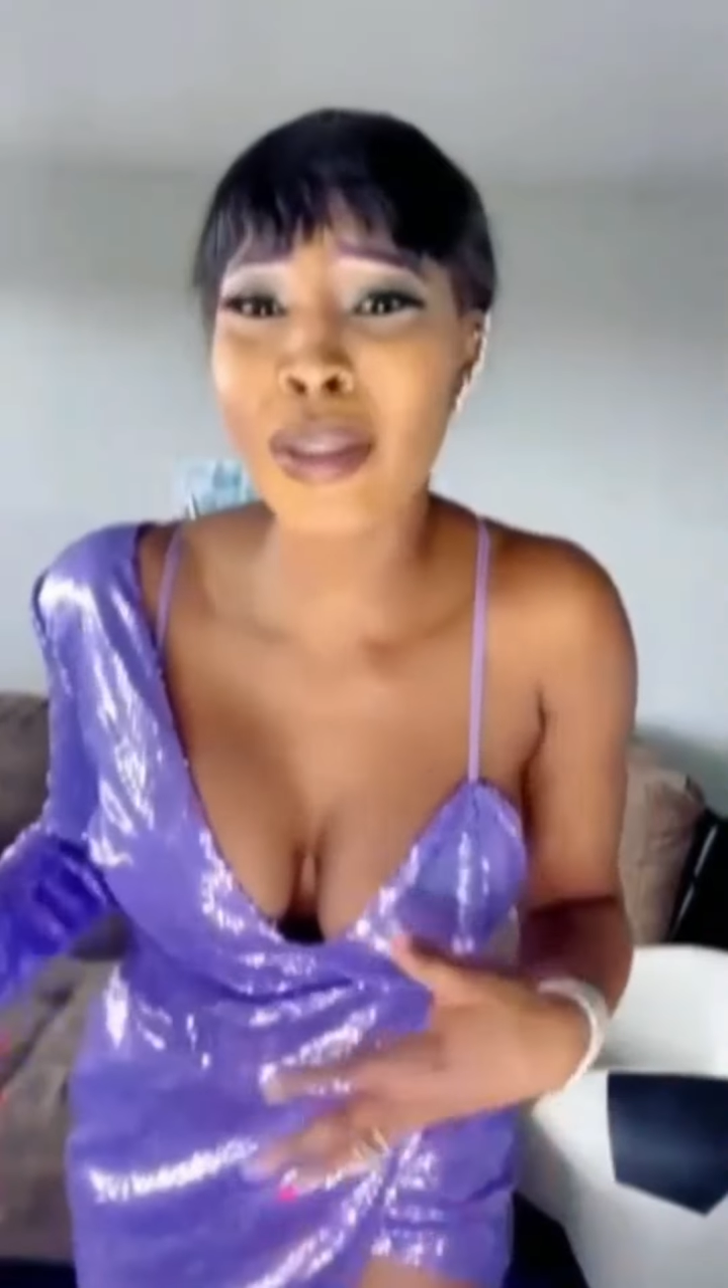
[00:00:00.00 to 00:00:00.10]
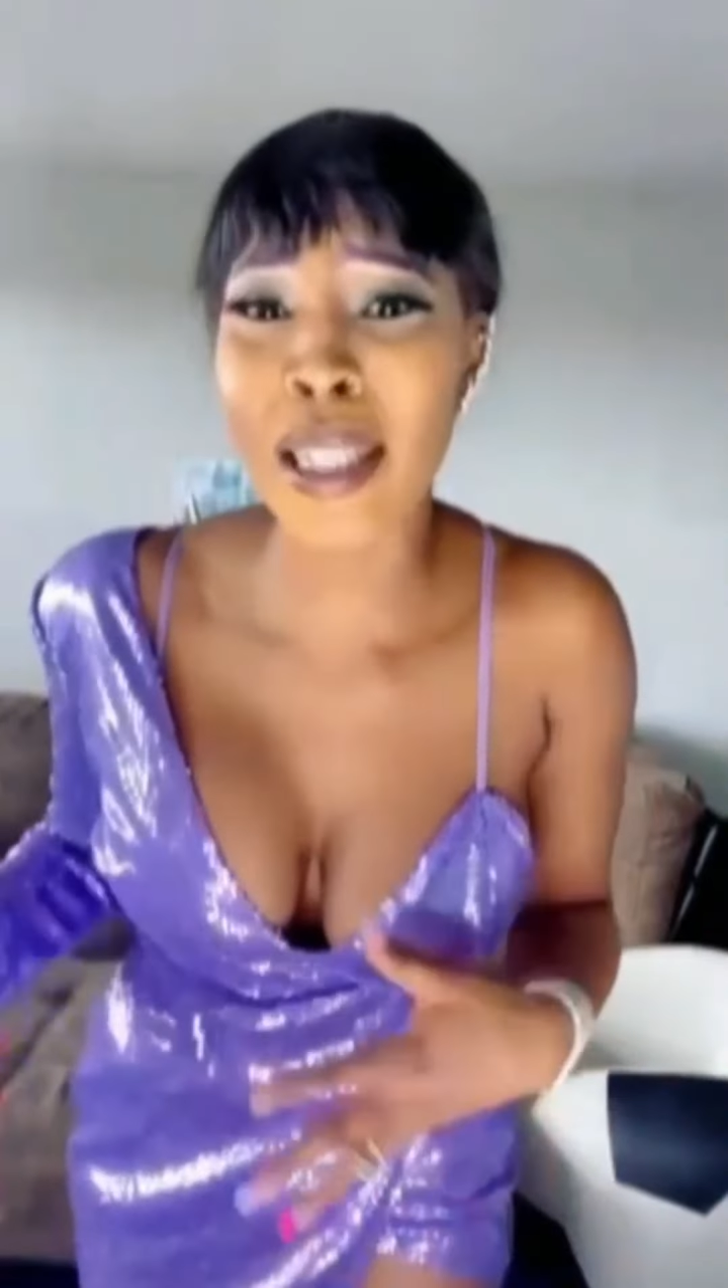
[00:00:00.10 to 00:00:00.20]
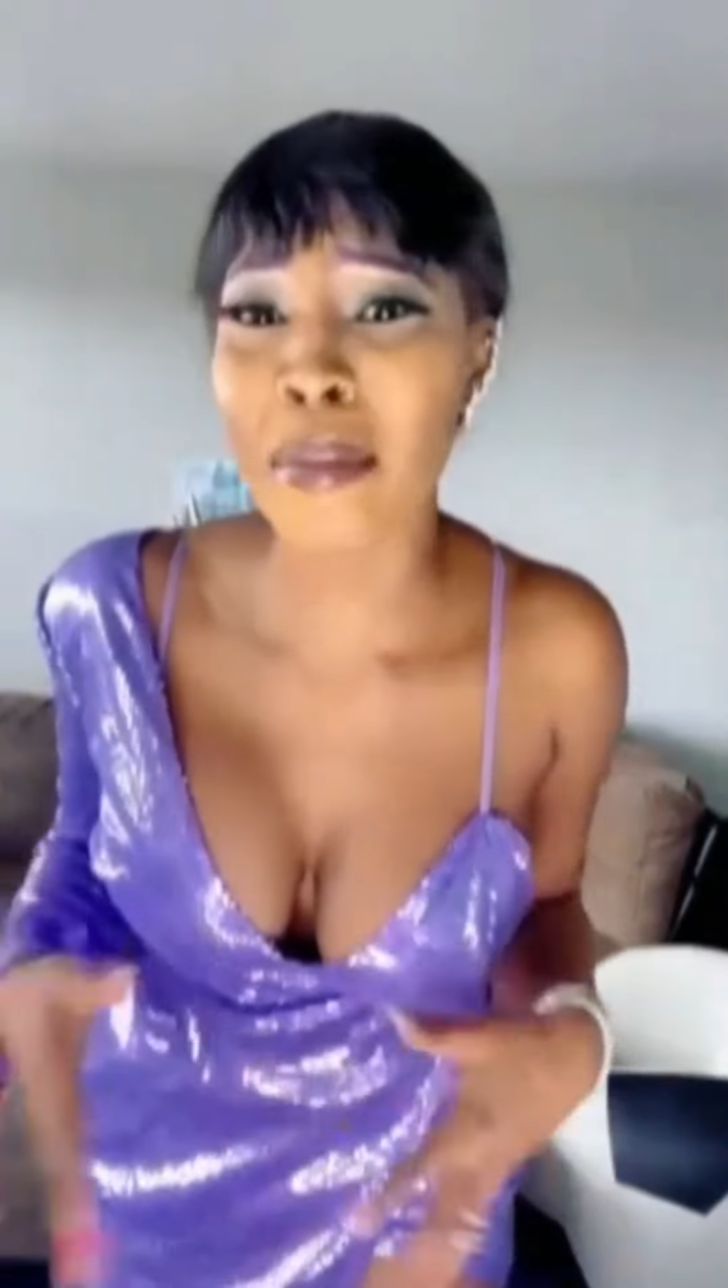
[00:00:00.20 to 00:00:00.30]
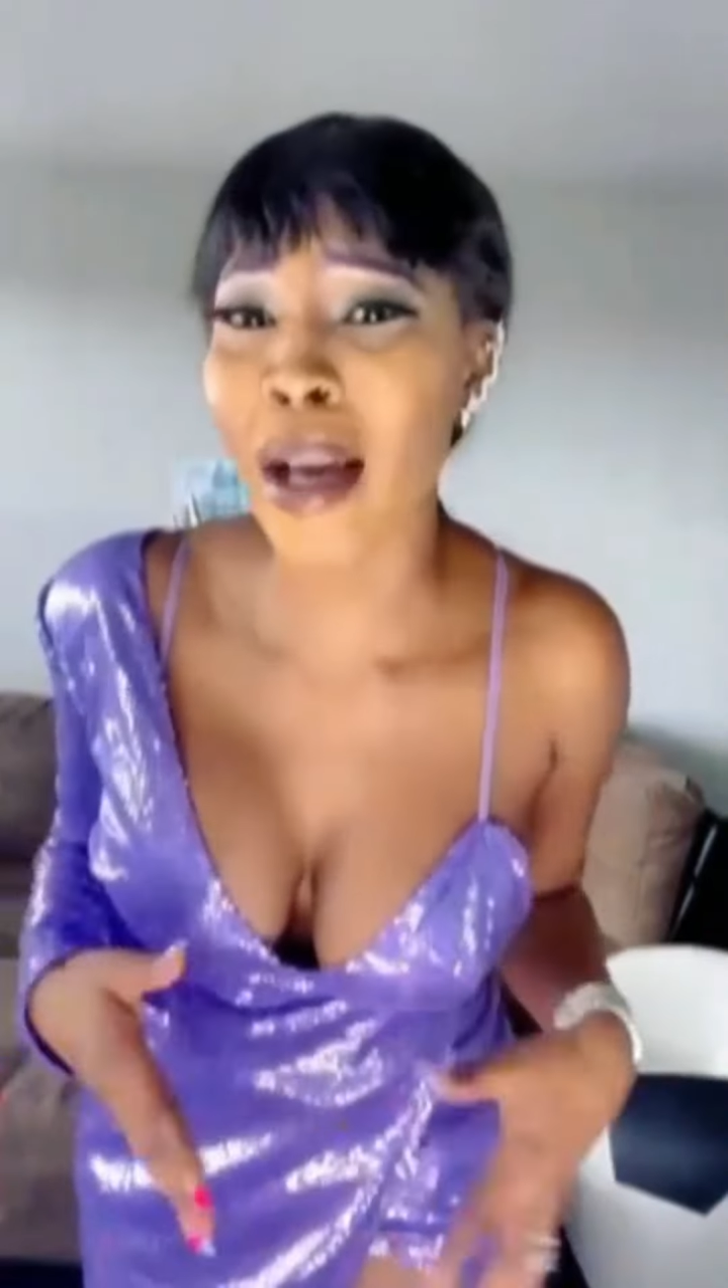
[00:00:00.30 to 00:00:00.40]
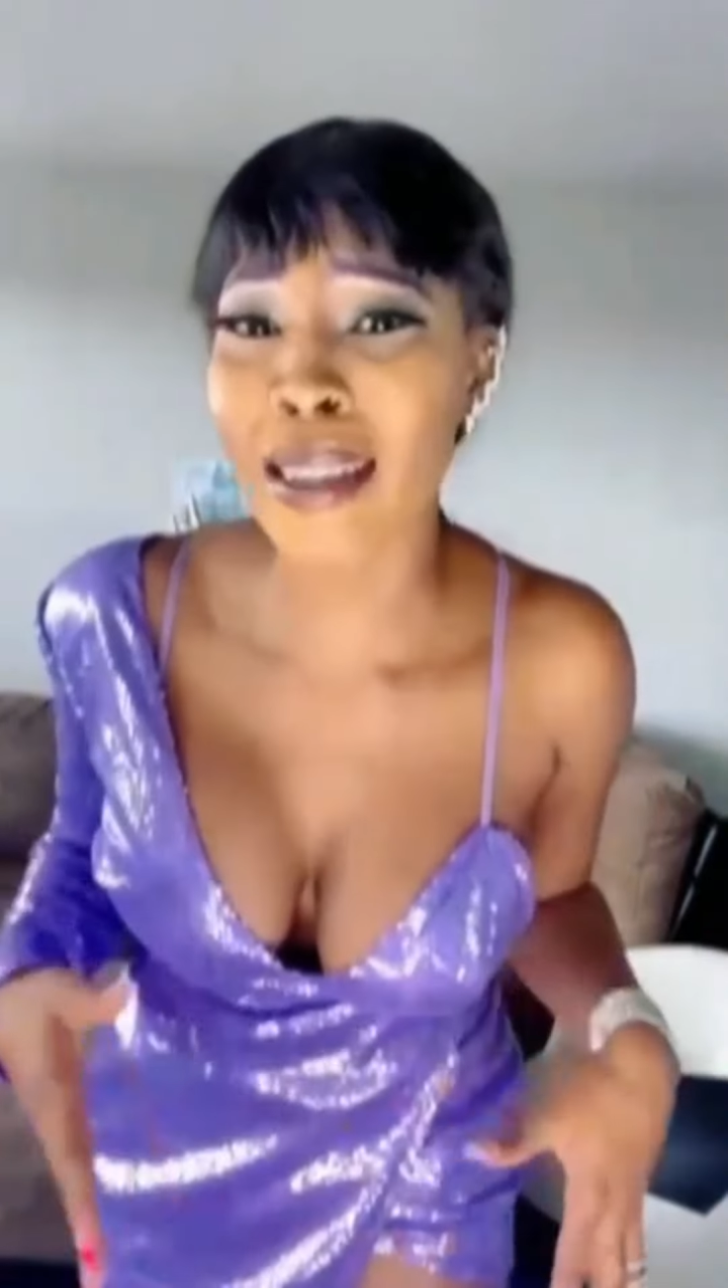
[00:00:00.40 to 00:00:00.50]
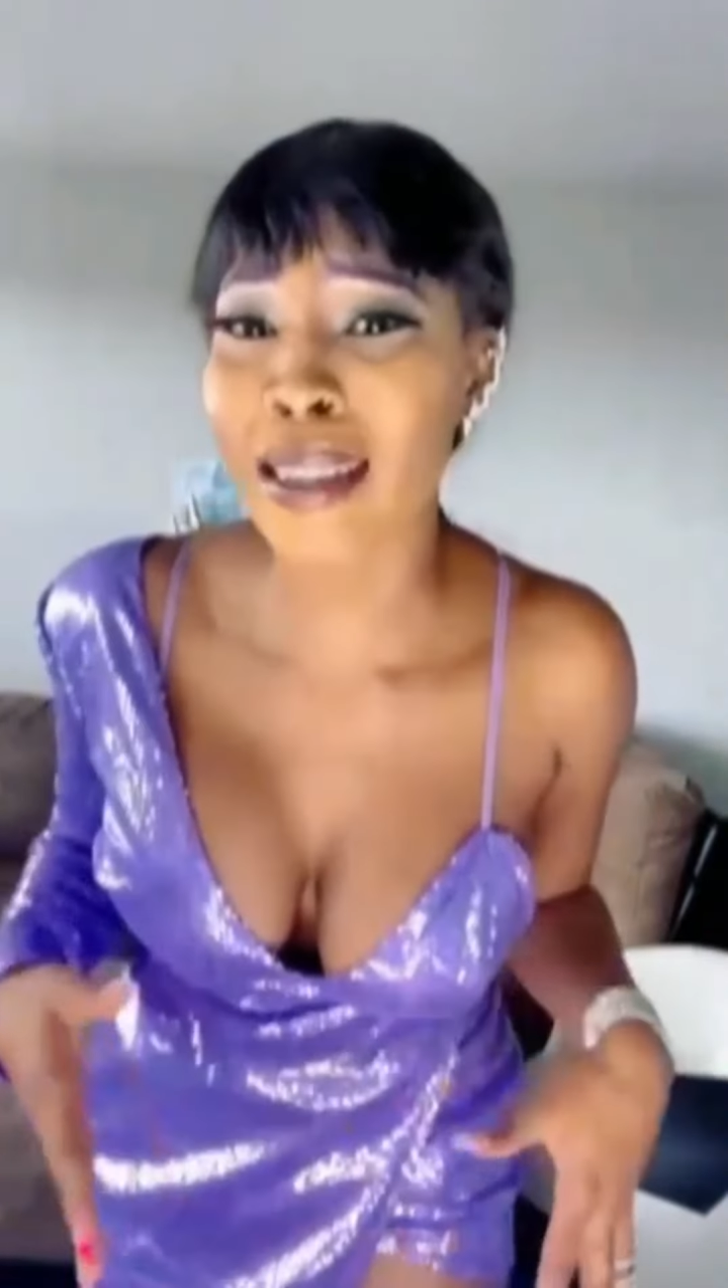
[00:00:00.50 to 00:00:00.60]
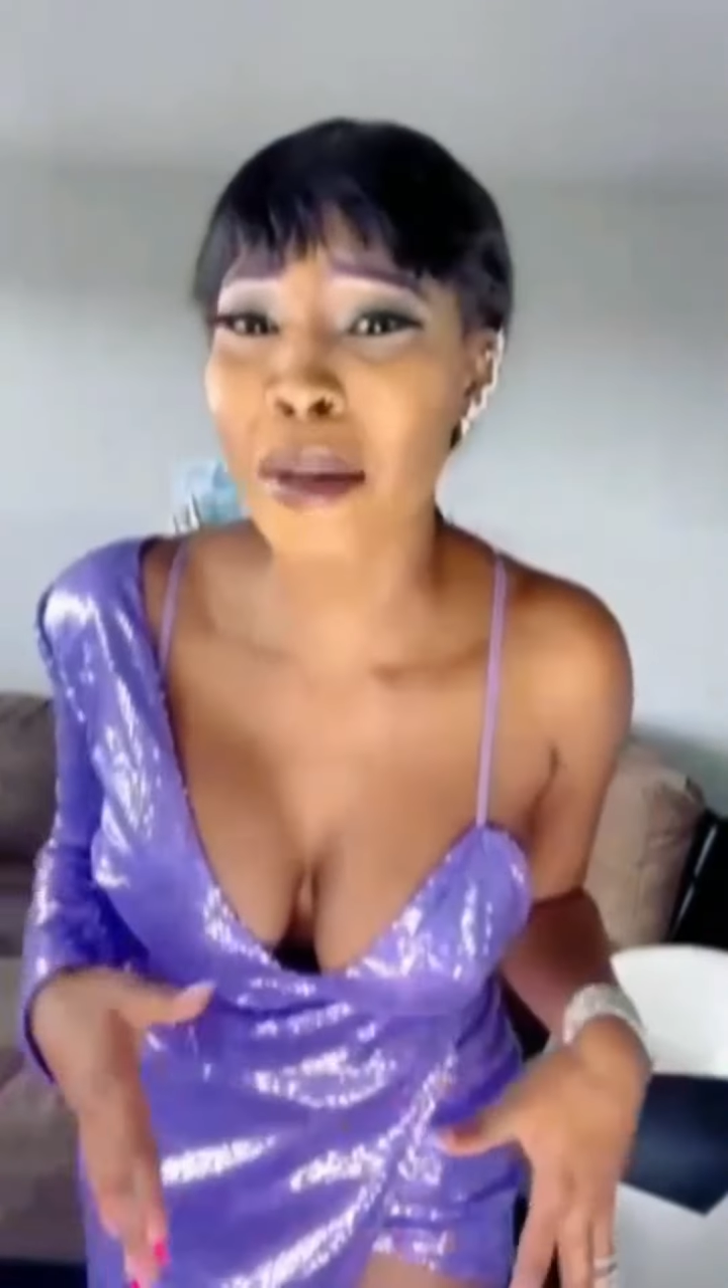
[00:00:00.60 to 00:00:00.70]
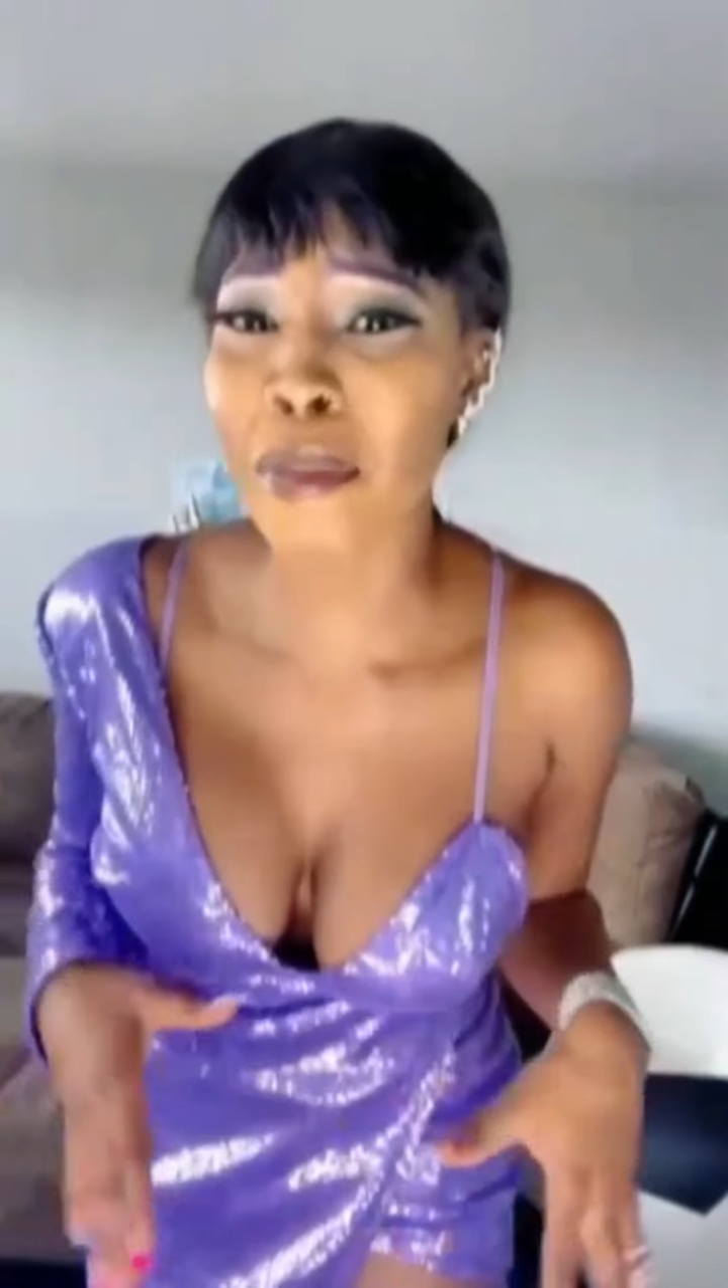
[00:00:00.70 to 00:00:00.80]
Suleman to